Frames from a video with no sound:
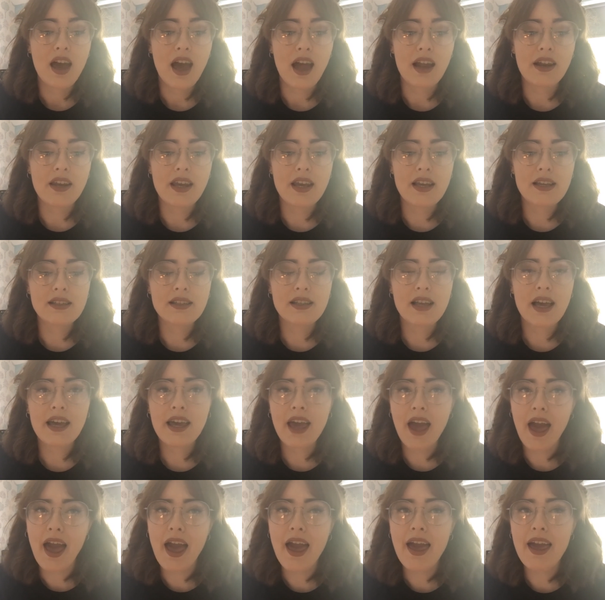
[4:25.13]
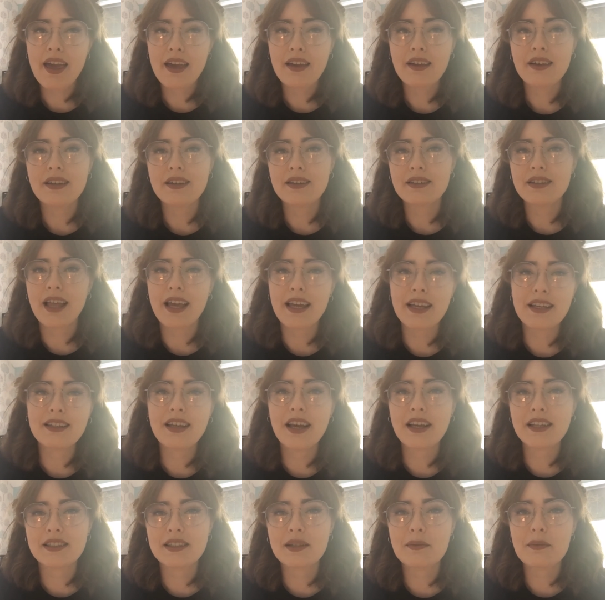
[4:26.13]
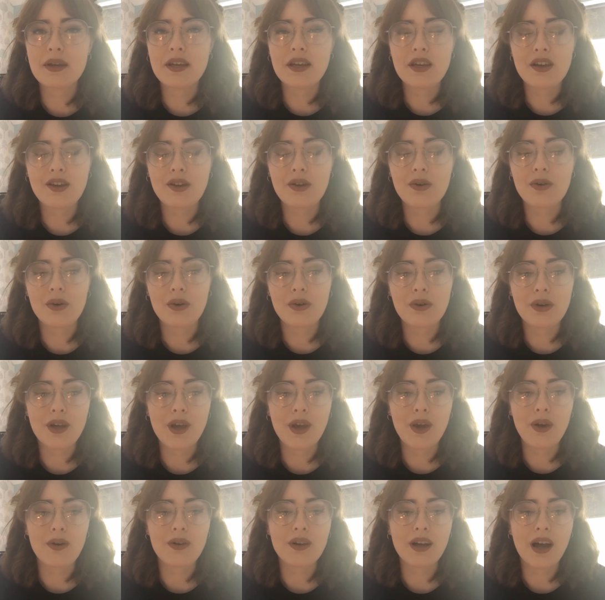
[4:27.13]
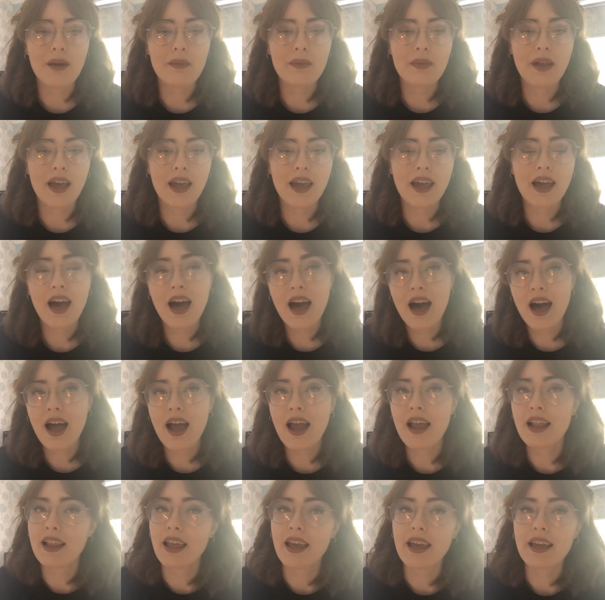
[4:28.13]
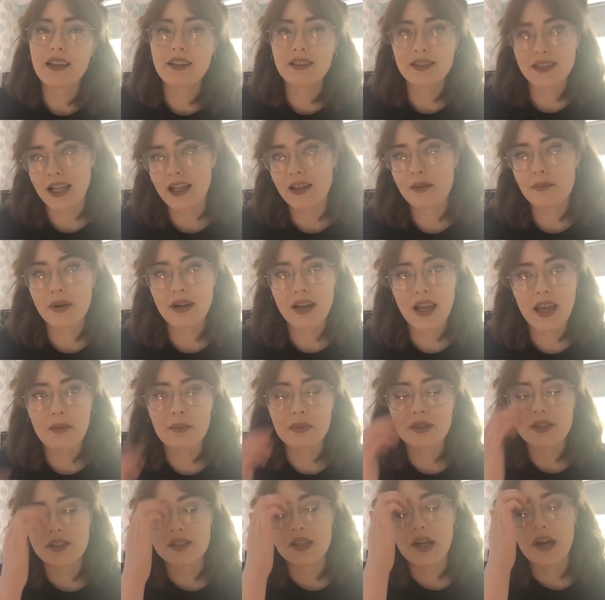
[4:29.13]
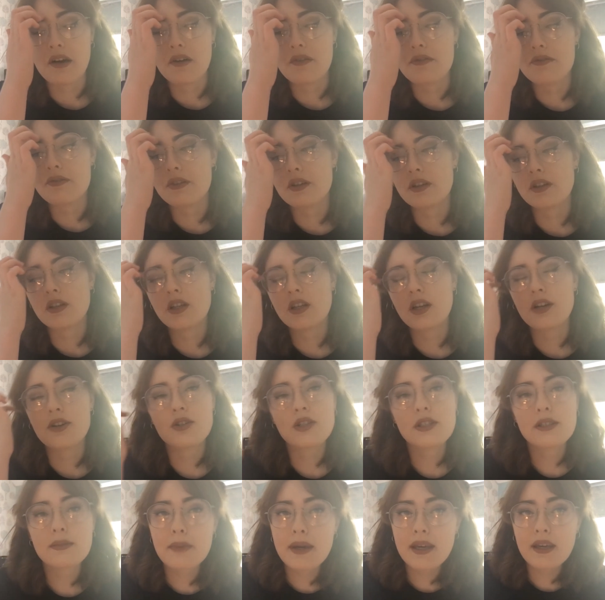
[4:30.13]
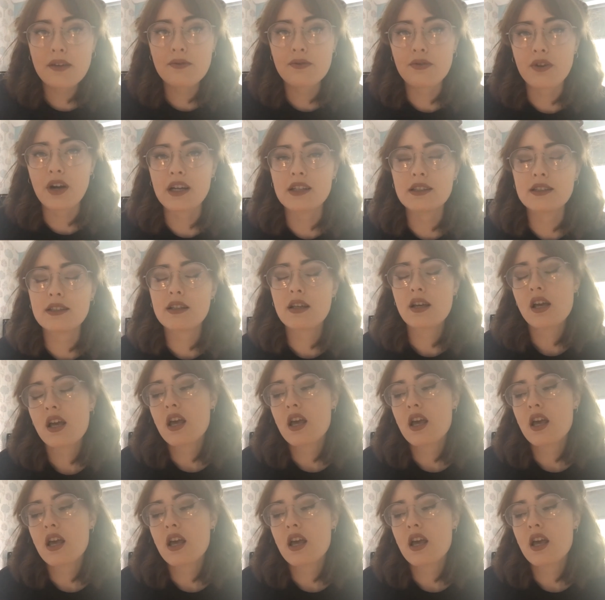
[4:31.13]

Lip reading: and he's like, hey, nice to meet you, who are you? And I'm like, hi, telling my name and stuff, and you know, just making friends.